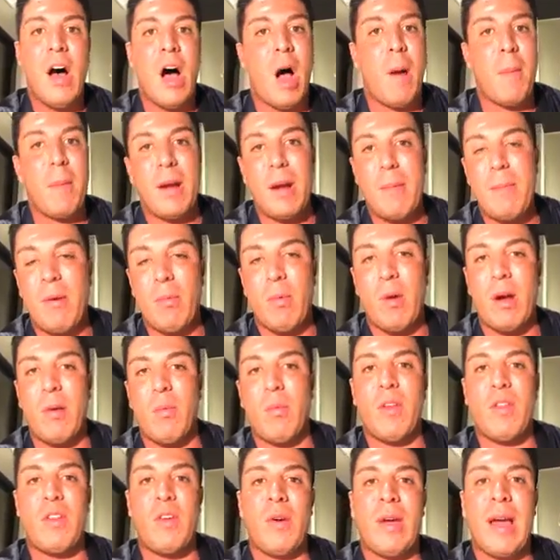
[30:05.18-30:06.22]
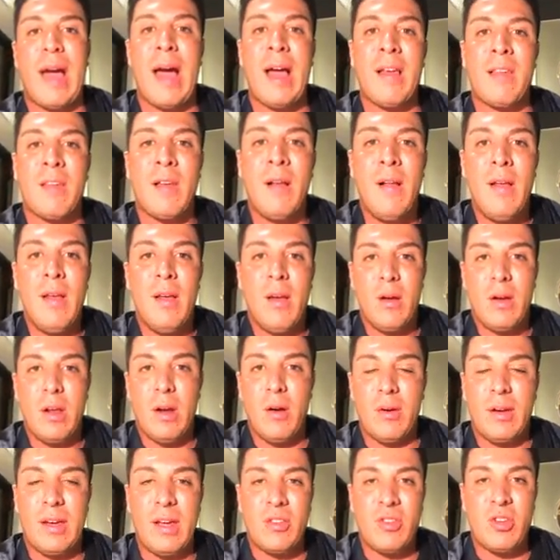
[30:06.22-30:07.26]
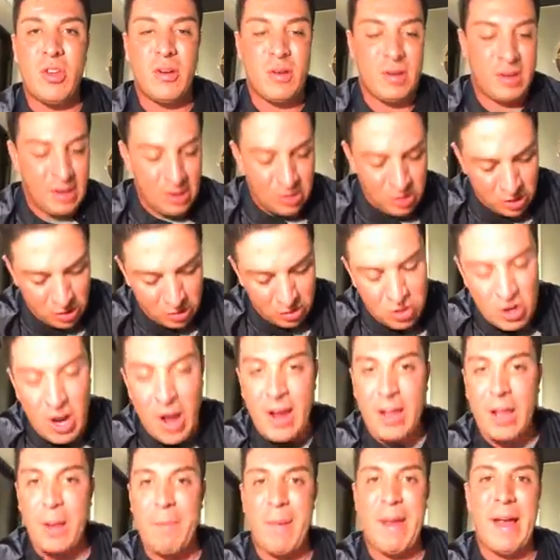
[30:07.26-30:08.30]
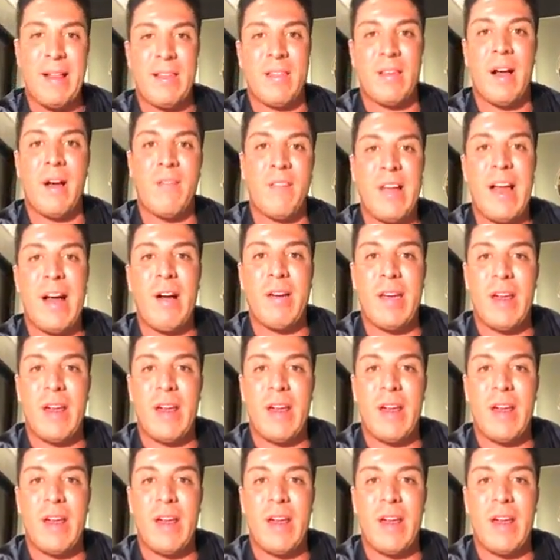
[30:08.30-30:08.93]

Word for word: I'm going to be running with you guys. You know, get your, get your jogging pants off now.